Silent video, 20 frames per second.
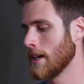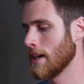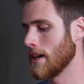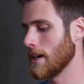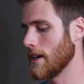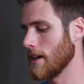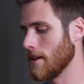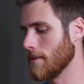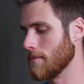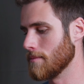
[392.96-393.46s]

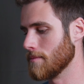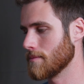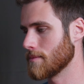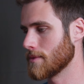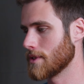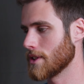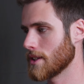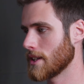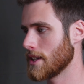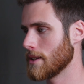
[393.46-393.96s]

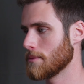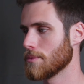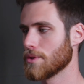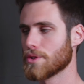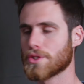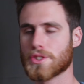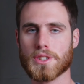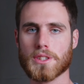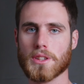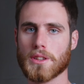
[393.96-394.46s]
The
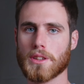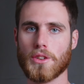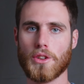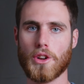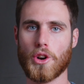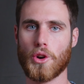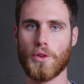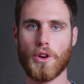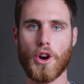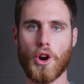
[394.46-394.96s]
gimbal is just a
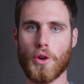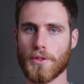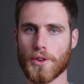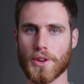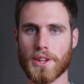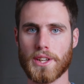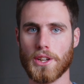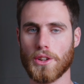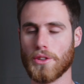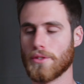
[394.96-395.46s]
little
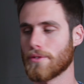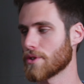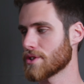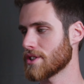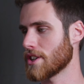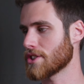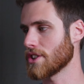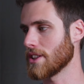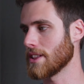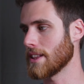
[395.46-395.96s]
overkill for
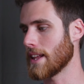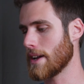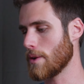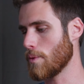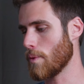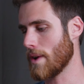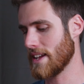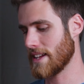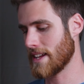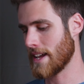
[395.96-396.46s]
such a
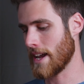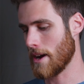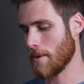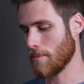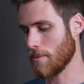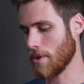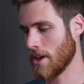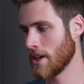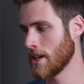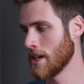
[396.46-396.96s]
lightweight
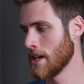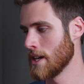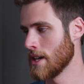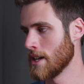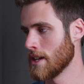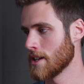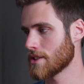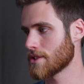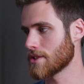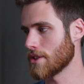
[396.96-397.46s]
camera,
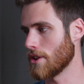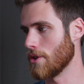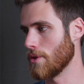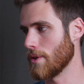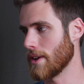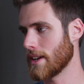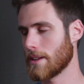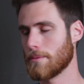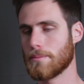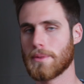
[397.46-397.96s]

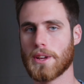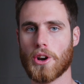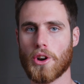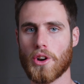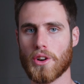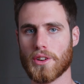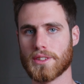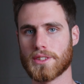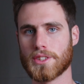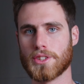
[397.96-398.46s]
so it can be
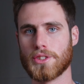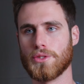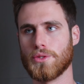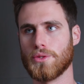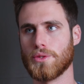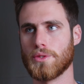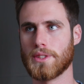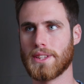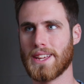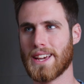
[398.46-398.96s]
hard
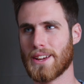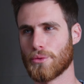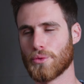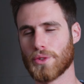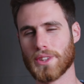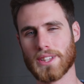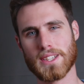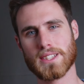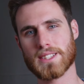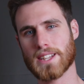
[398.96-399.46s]
to get
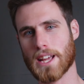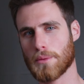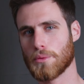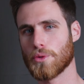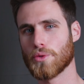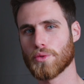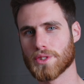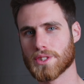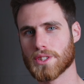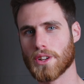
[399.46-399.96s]
really
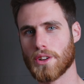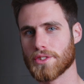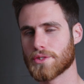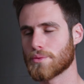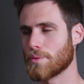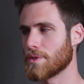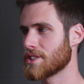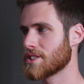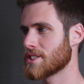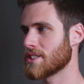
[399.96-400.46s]
stable
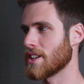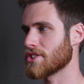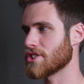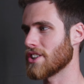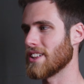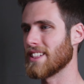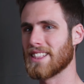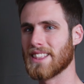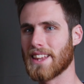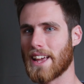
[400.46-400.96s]
results with such
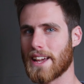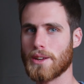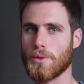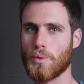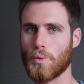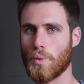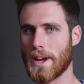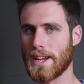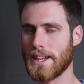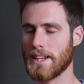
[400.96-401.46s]
a
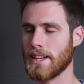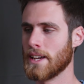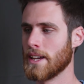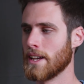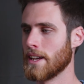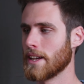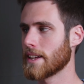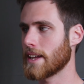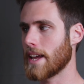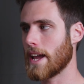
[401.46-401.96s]
lightweight
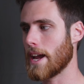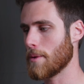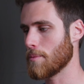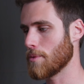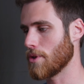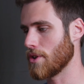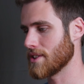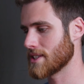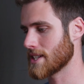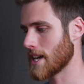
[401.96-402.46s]

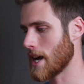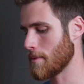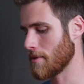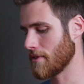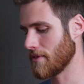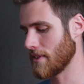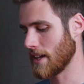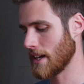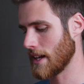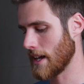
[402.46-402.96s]
camera on top
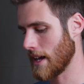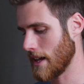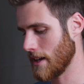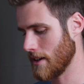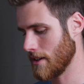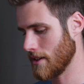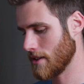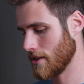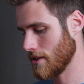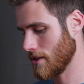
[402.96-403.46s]
of it,
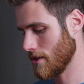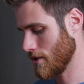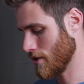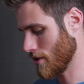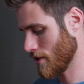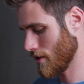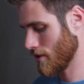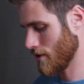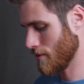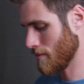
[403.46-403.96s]
and
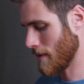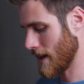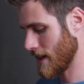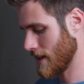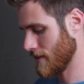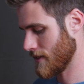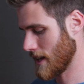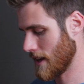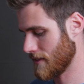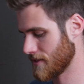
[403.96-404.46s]
you might
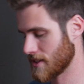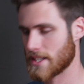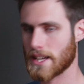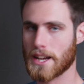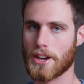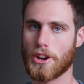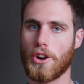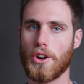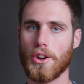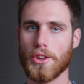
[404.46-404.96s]
even have to
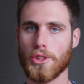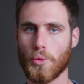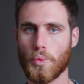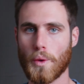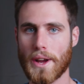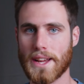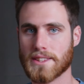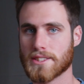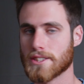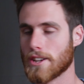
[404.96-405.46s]
take all the
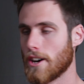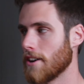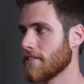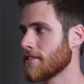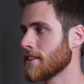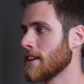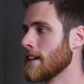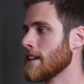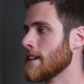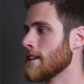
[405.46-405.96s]
weights off.
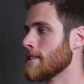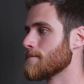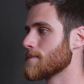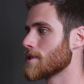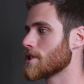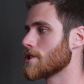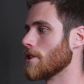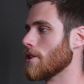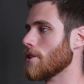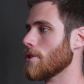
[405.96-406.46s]

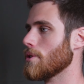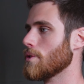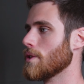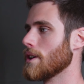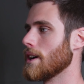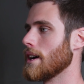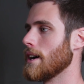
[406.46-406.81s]
So